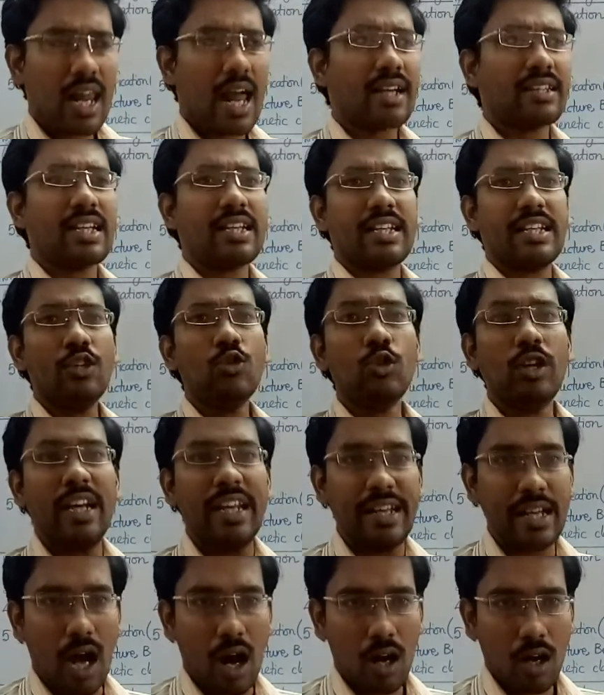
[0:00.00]
like the
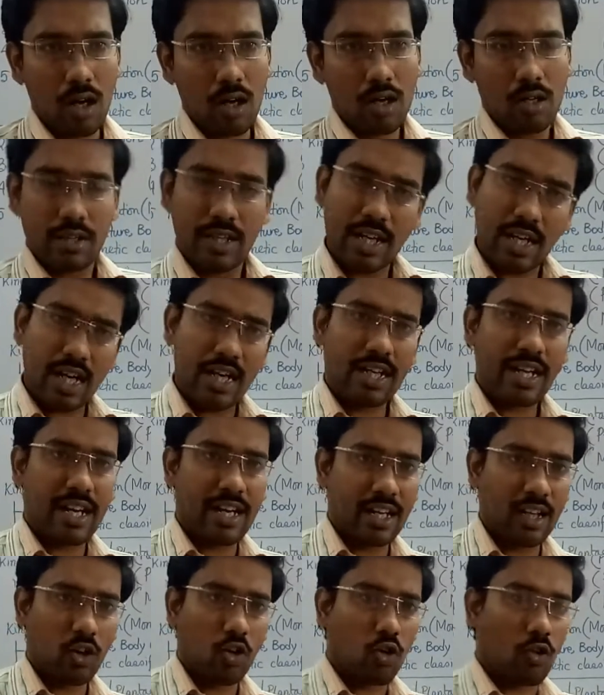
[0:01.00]
Euglena, they are
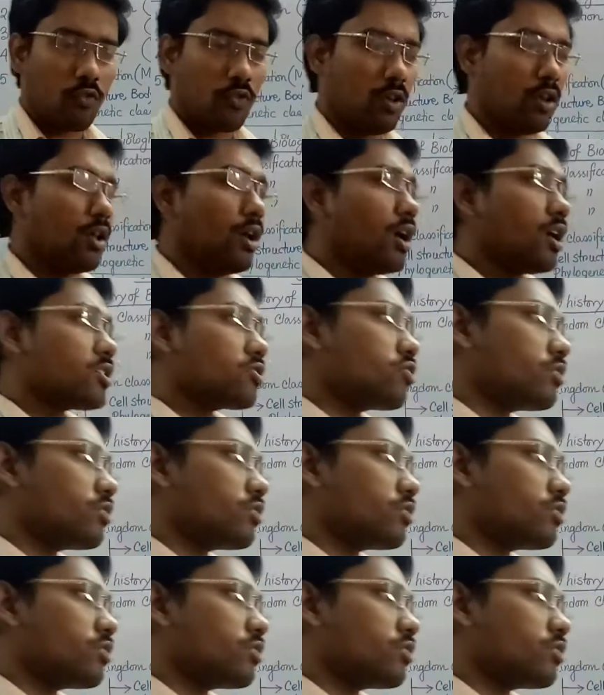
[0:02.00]
containing chlorophyll,